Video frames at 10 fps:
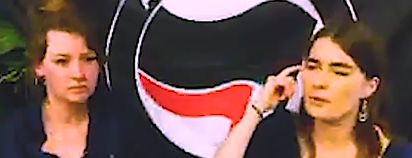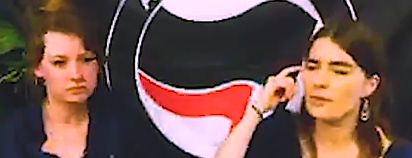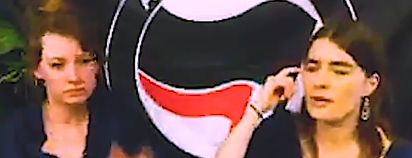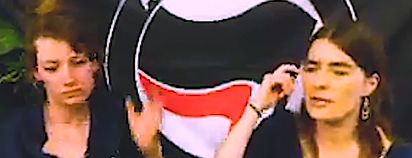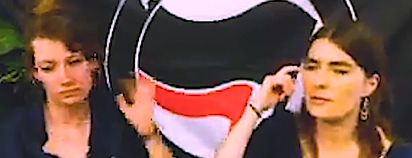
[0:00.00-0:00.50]

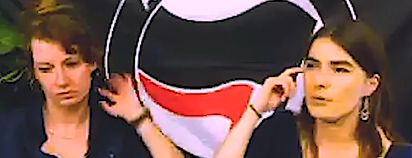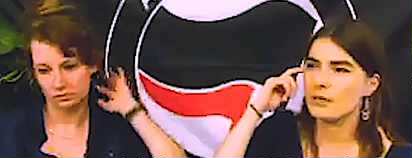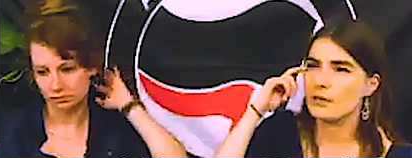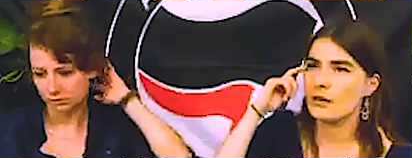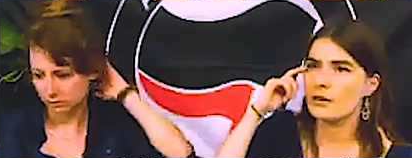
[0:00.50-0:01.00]
Speaker 1: pricey, but
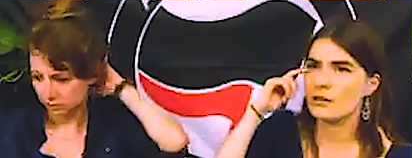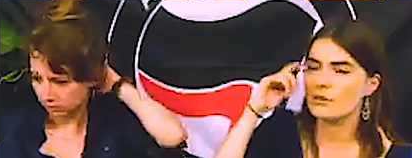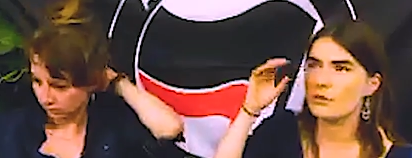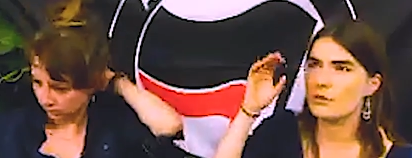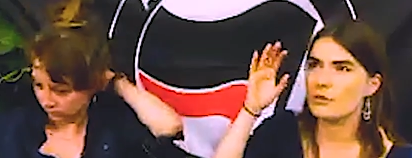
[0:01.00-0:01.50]
uh,
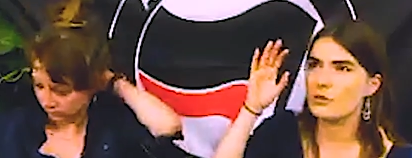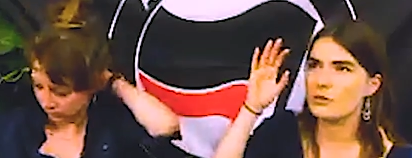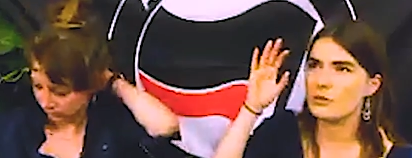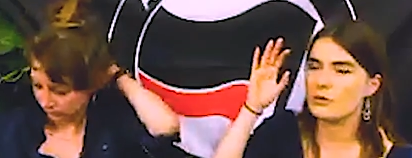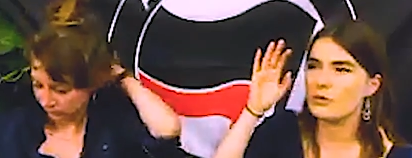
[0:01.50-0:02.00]

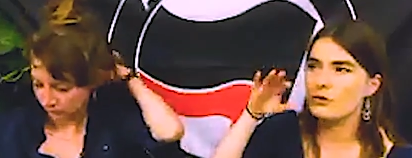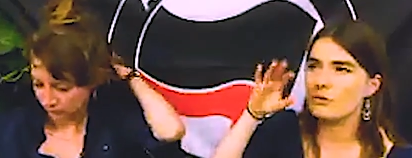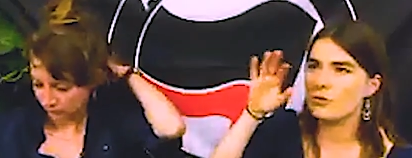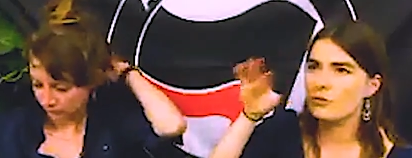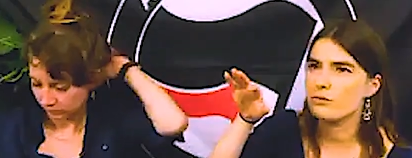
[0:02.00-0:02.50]

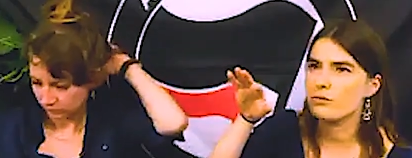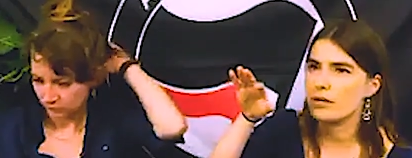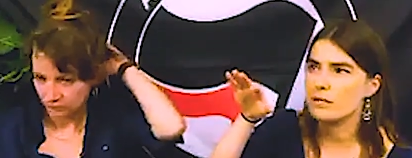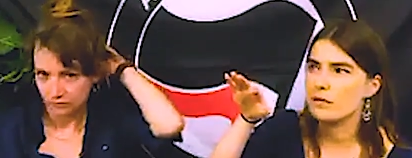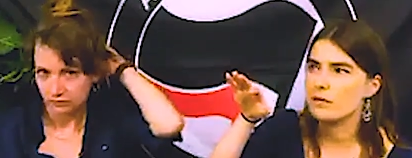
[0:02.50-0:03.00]

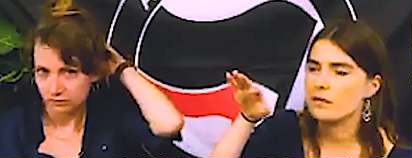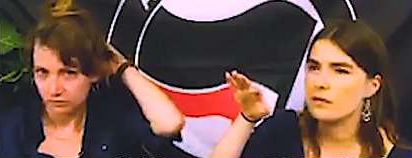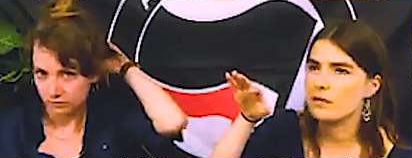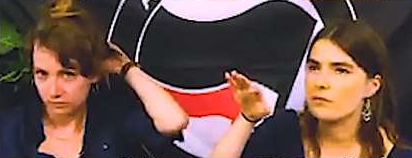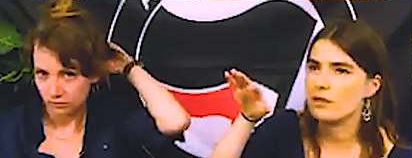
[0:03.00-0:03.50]
Durex. I think
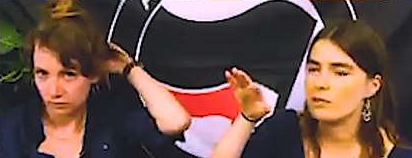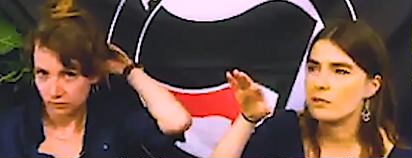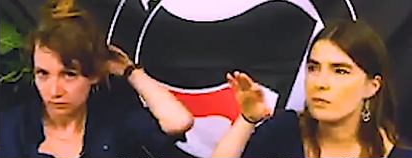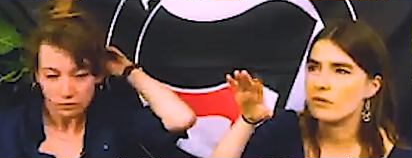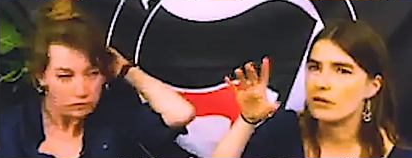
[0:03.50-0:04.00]
they released
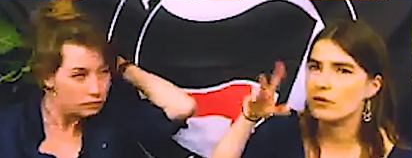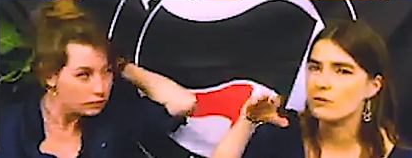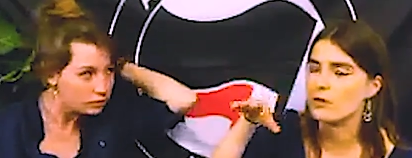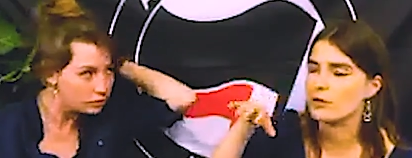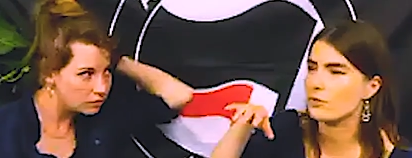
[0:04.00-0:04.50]
this really good
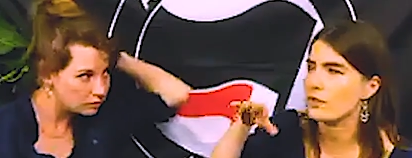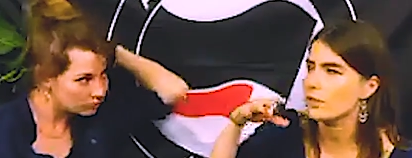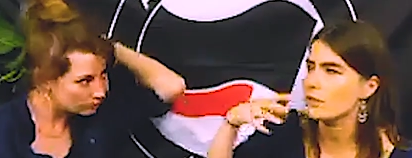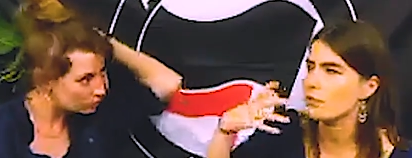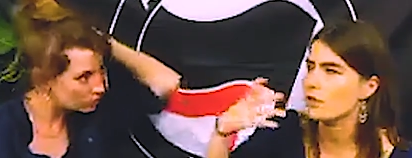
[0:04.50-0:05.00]

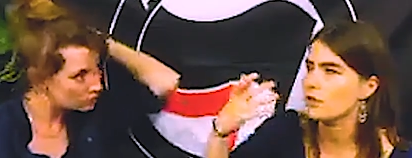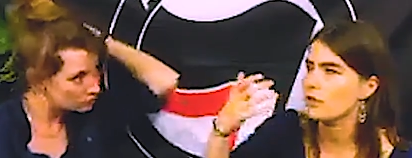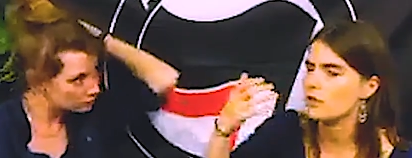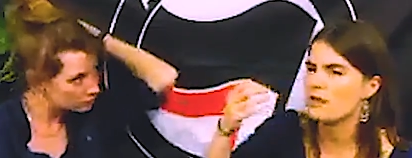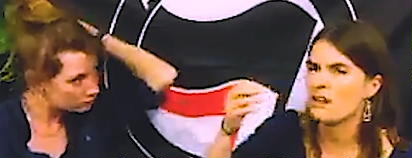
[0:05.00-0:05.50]
water-based one
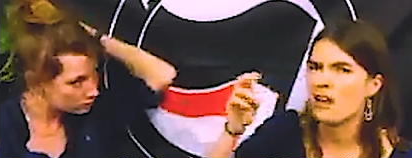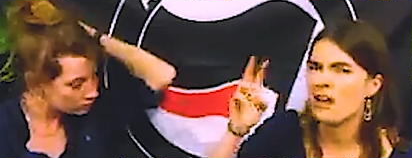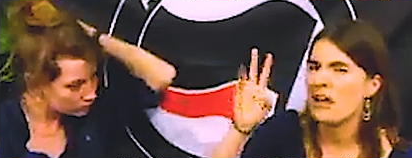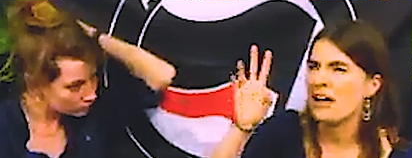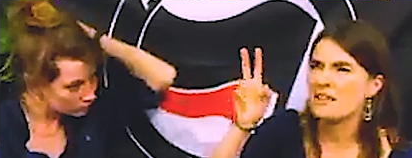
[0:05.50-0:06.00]
that's like
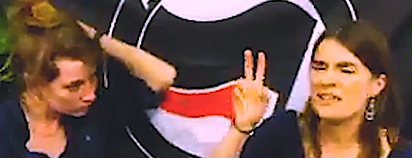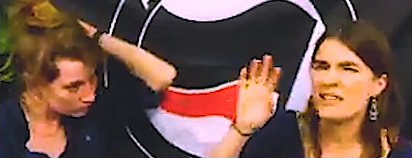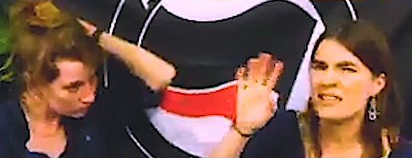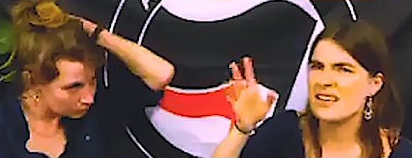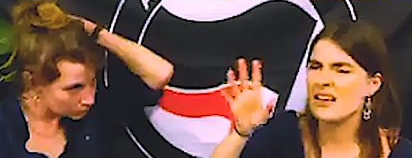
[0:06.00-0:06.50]
I think it
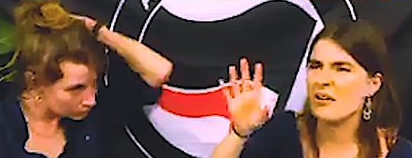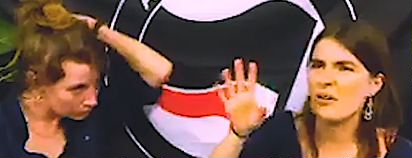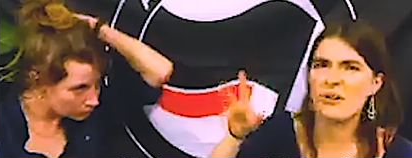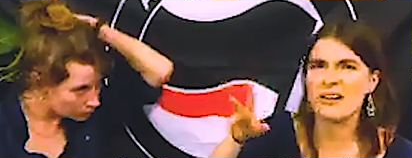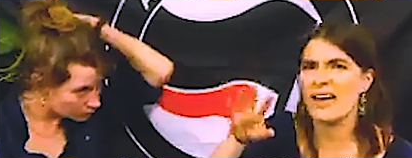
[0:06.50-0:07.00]
says like
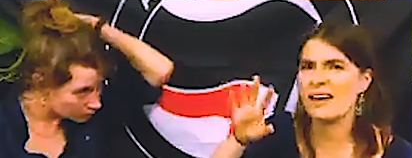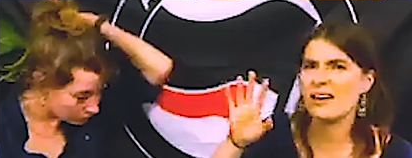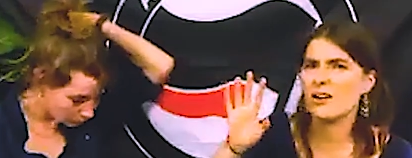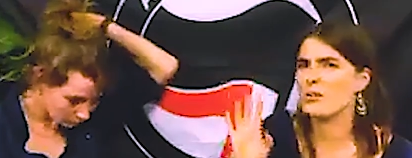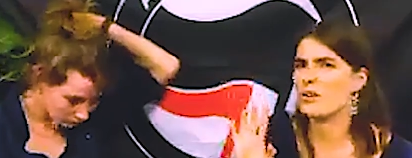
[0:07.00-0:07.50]
organic
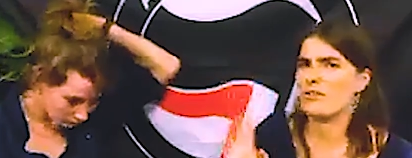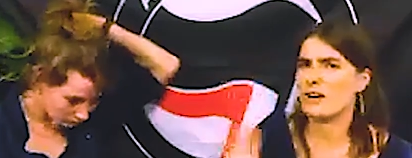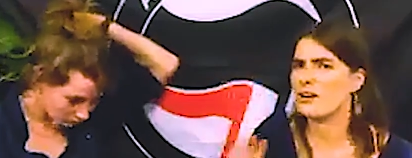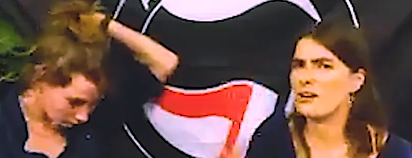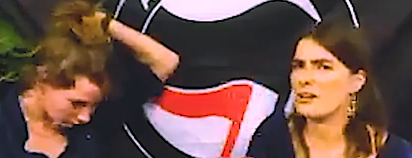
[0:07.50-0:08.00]
aloe
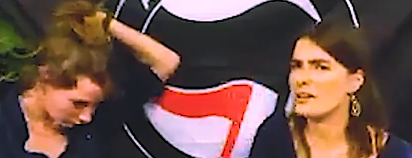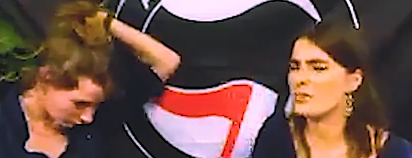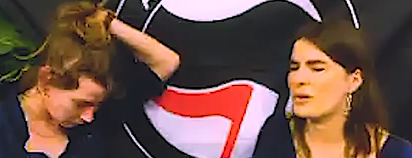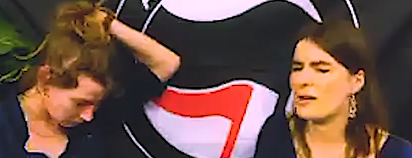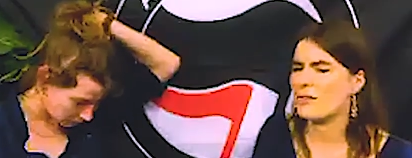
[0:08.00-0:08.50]
vera on it,
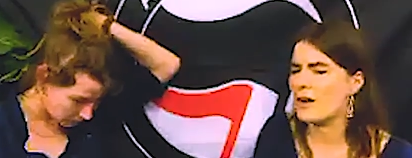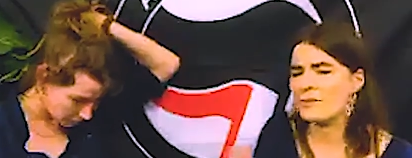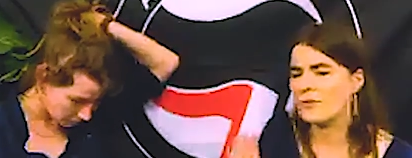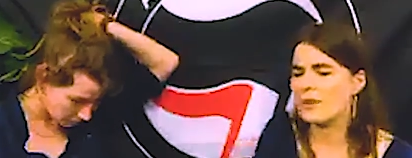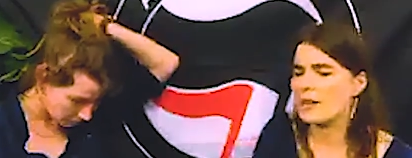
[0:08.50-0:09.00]
whatever. I'm
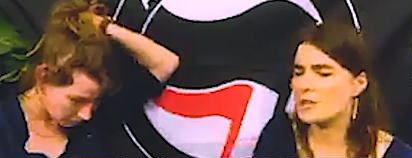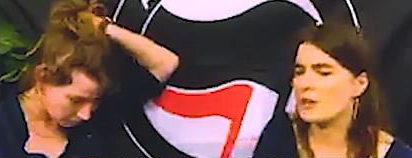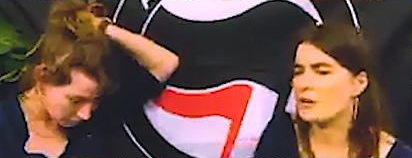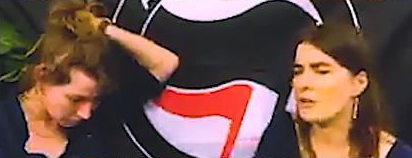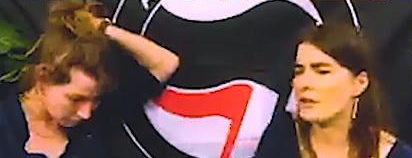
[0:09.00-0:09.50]
not really
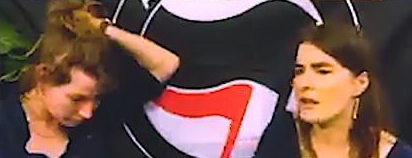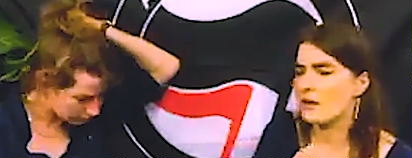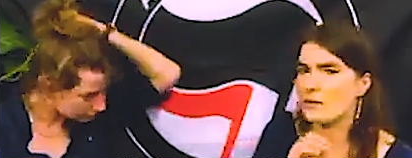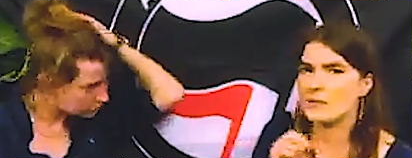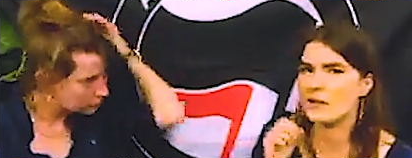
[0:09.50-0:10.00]
sure, but that
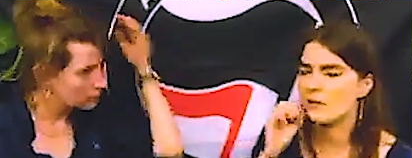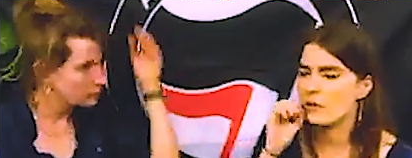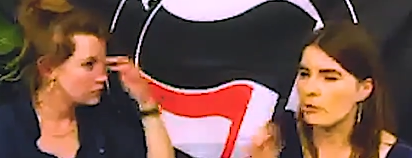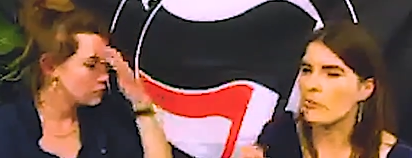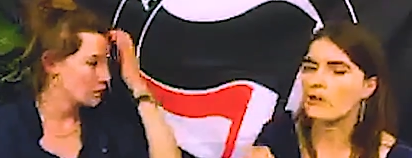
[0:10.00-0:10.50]
one's like
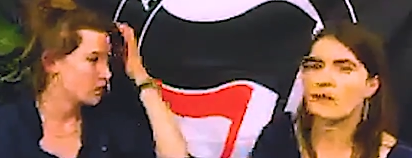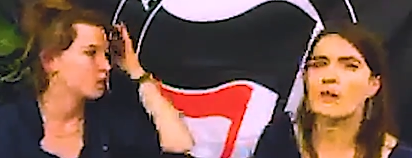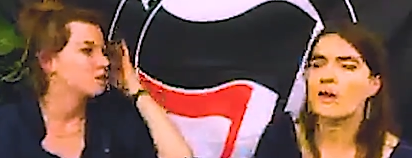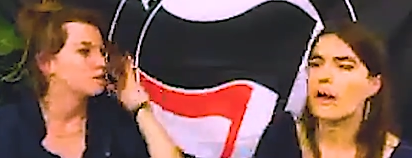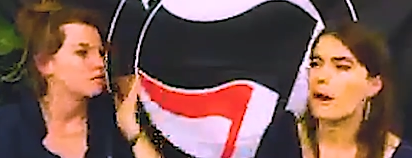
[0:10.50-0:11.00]
on point.
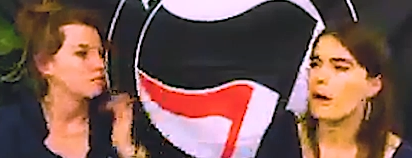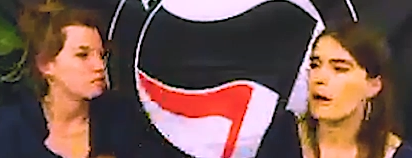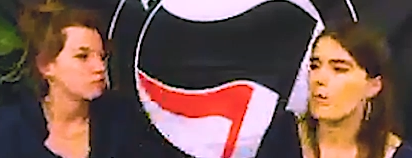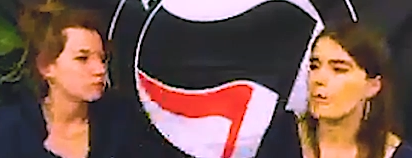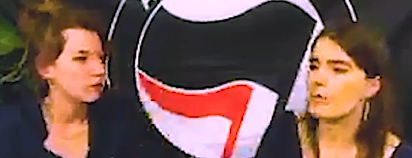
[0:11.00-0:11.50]

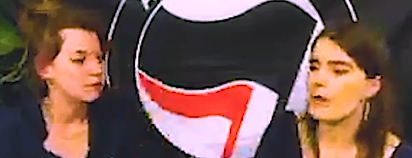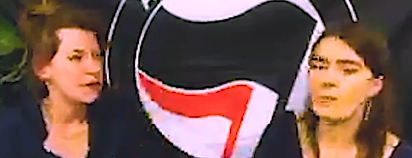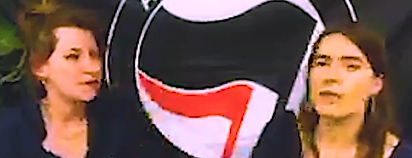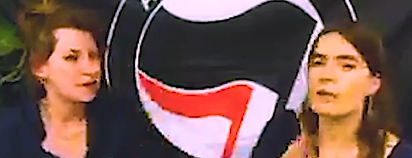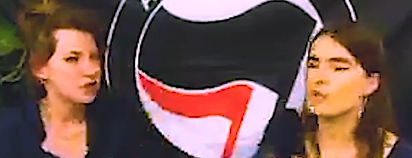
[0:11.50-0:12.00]
Um, I
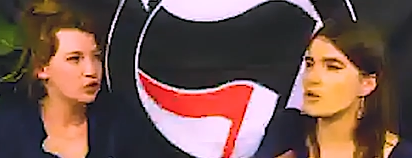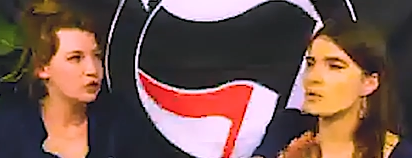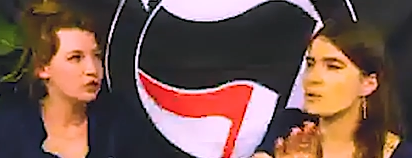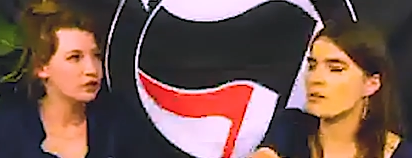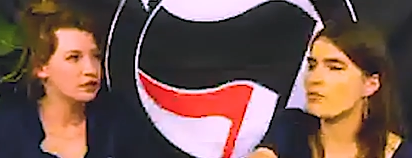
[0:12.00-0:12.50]
mean, I'm sure
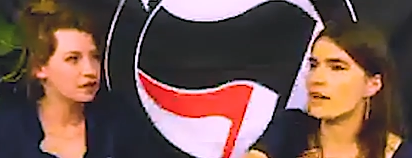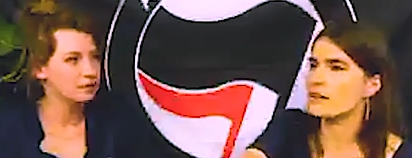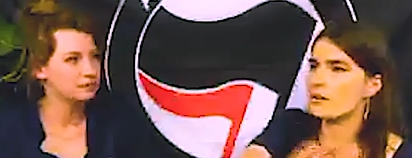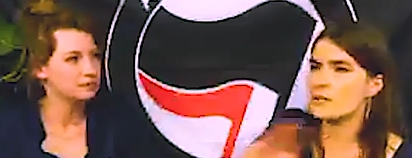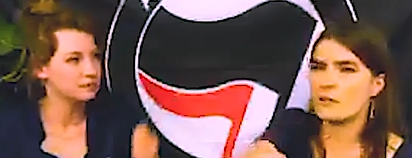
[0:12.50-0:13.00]
to be fair,
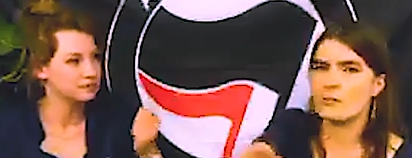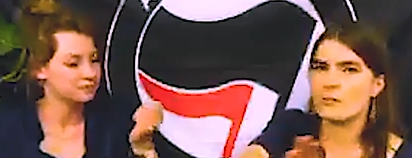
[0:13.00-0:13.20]
there's some